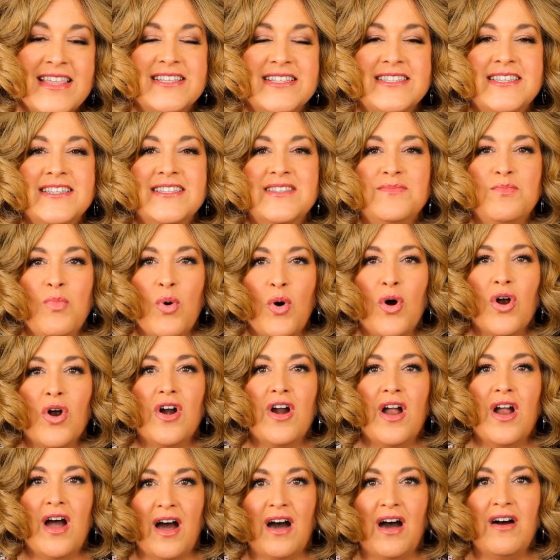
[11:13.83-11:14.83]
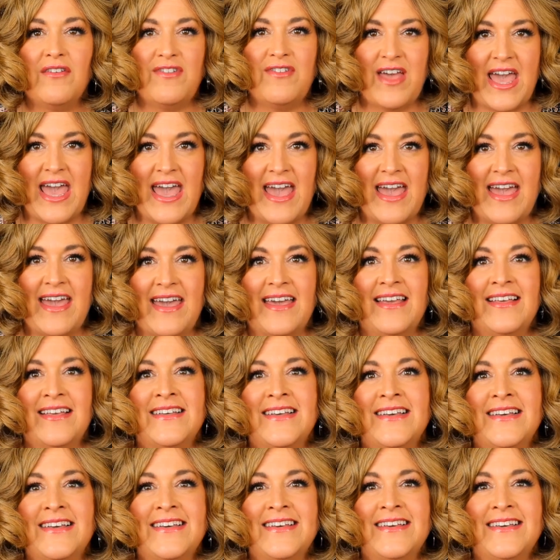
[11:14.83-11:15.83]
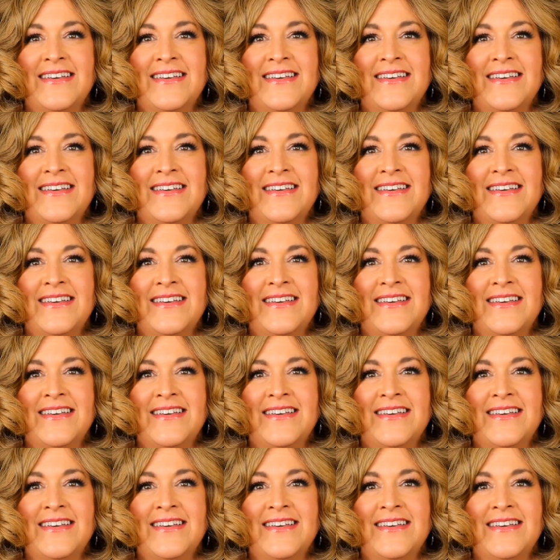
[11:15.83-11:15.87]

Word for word: This is more of a